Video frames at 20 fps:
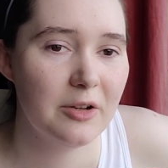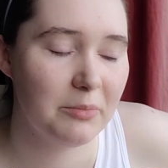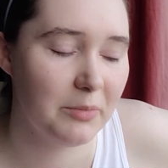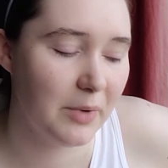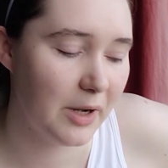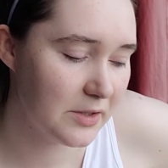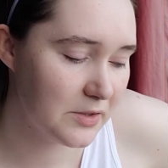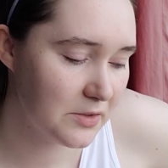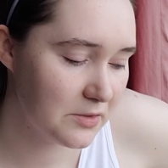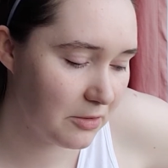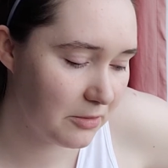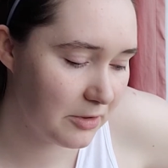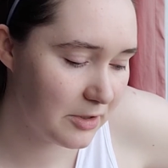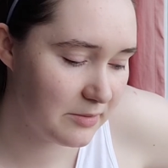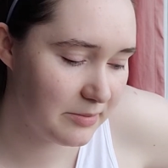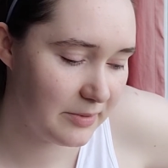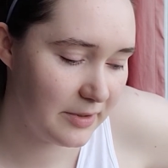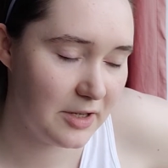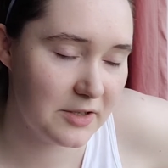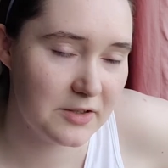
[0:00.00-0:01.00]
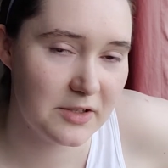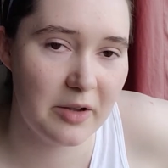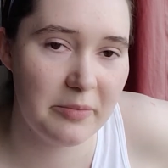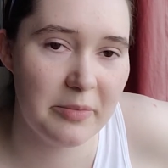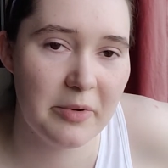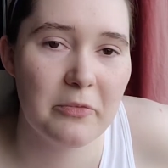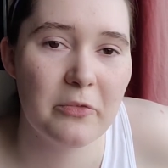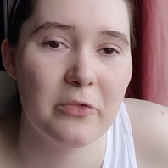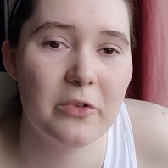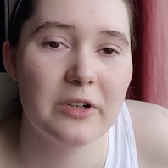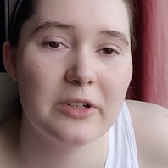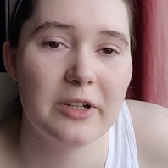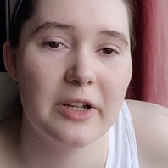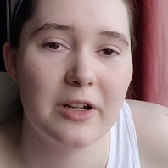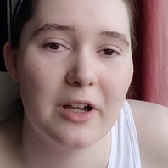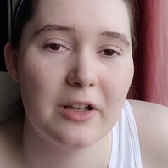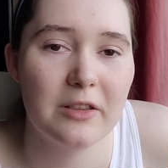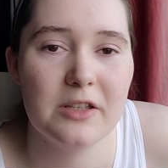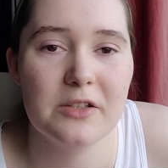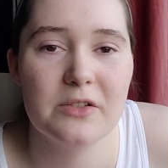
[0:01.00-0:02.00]
my story, because I've been
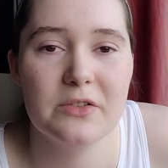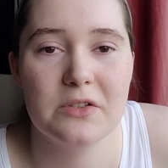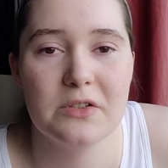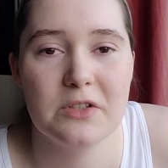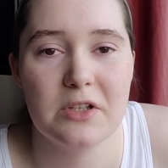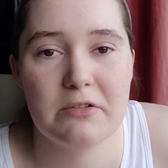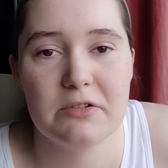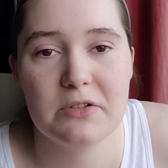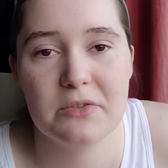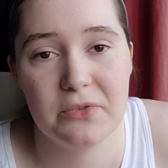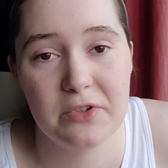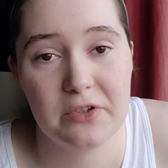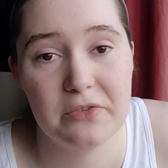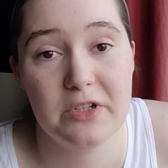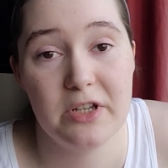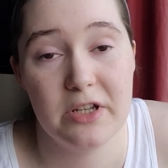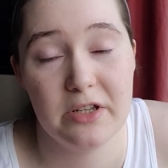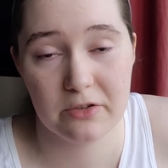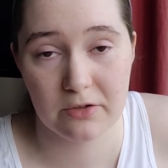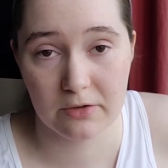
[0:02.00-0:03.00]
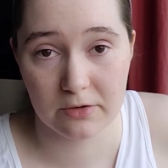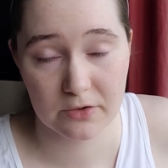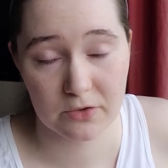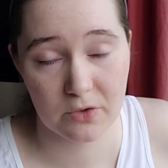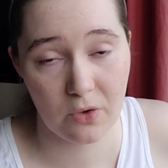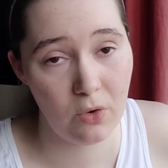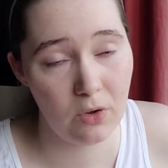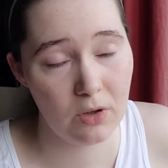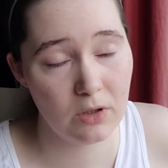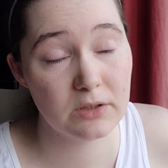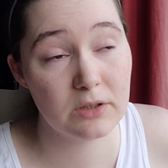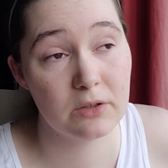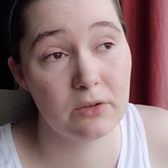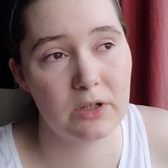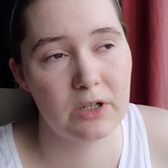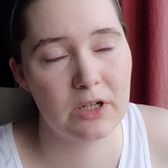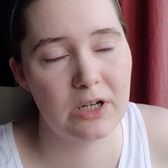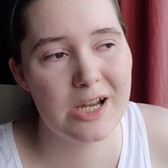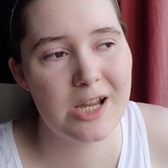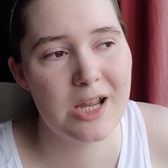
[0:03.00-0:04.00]
working on this since I was 15 years old,
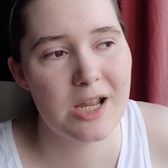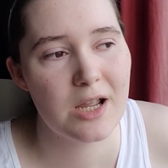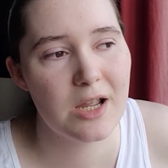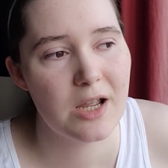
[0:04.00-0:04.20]
or